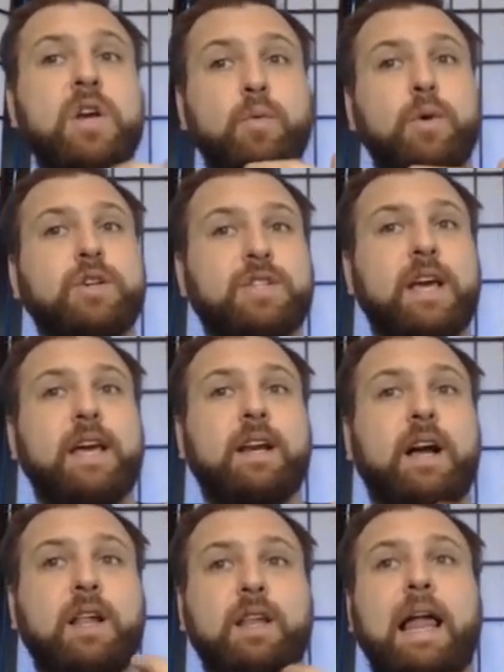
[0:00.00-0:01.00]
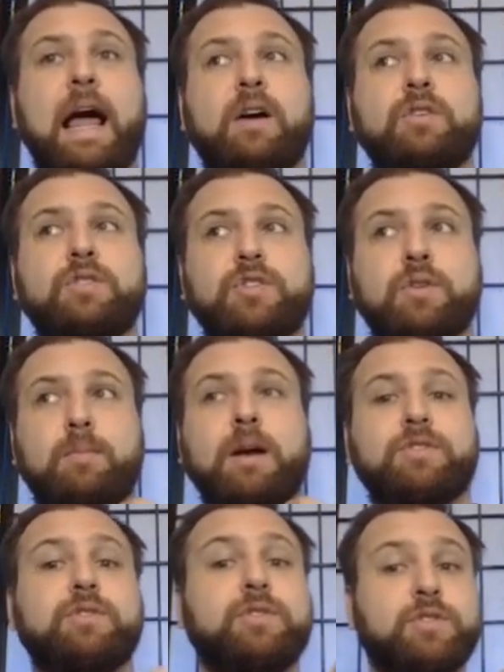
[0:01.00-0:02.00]
which then allows your
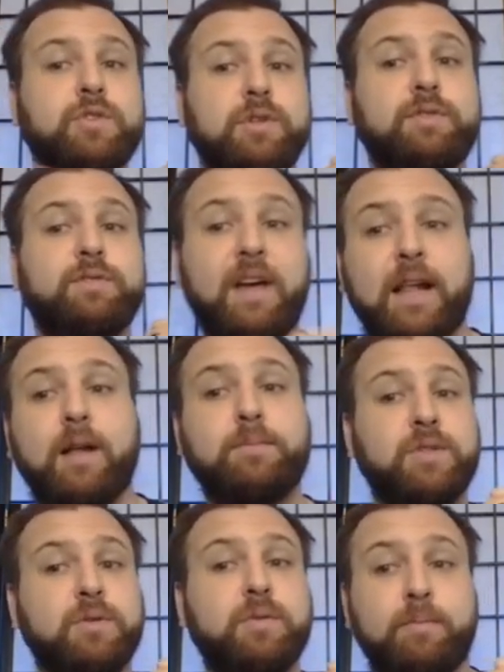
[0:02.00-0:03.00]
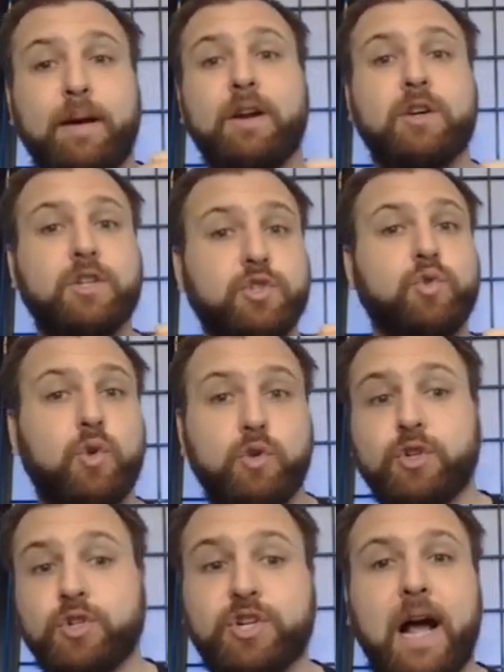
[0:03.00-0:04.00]
muscles to develop to better control
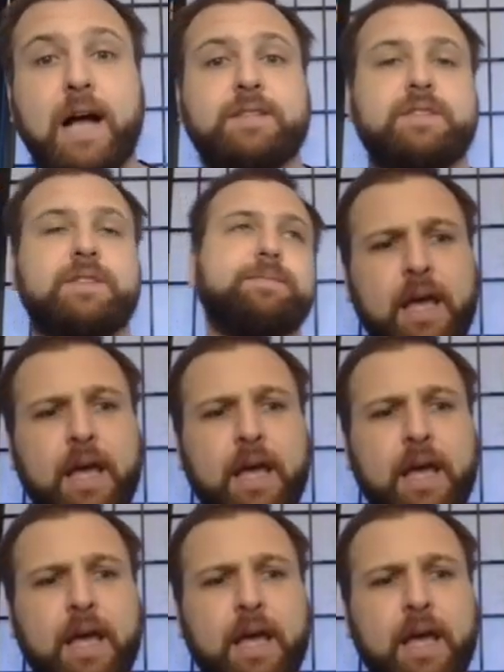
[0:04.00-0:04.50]
your shots.